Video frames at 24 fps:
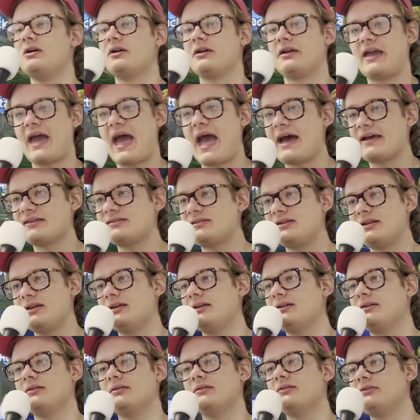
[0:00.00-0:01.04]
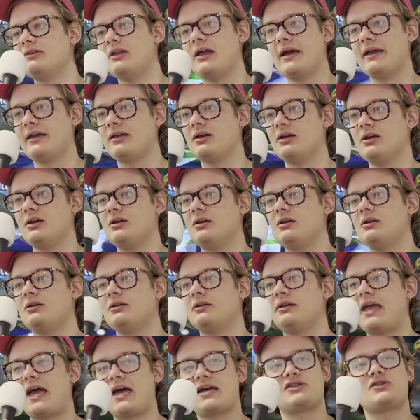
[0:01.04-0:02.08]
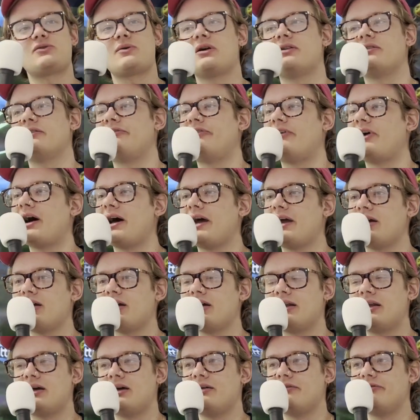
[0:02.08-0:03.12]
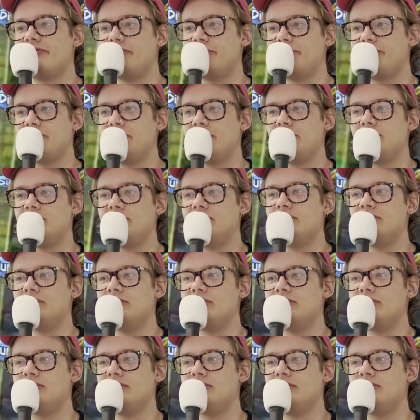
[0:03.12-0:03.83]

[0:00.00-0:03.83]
Casting, cast around the fire at a flipping...